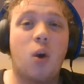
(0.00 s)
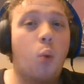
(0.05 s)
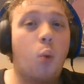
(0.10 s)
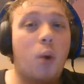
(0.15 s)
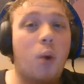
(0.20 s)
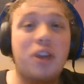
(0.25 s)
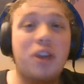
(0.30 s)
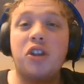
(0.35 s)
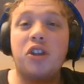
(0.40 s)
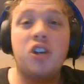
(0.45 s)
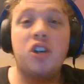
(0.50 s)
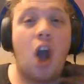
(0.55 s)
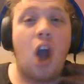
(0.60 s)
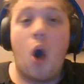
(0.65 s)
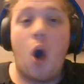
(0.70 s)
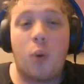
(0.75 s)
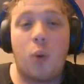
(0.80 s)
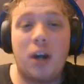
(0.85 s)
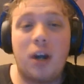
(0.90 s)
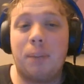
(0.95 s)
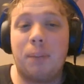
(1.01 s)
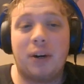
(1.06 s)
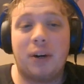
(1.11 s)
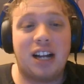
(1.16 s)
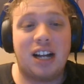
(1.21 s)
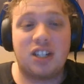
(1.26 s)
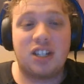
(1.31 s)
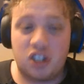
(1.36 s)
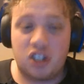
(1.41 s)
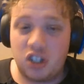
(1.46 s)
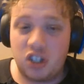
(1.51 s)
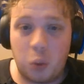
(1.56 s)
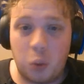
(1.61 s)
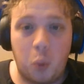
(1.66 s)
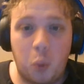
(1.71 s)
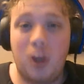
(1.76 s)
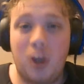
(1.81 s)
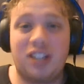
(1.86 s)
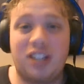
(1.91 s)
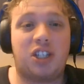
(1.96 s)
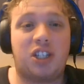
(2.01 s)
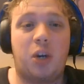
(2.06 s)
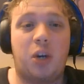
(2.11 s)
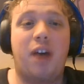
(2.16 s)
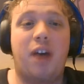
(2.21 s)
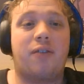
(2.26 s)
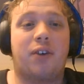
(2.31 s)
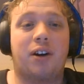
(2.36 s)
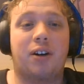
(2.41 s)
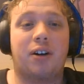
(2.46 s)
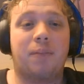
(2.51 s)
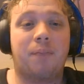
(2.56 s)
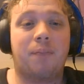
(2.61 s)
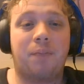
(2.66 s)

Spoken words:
with no repercussions whatsoever.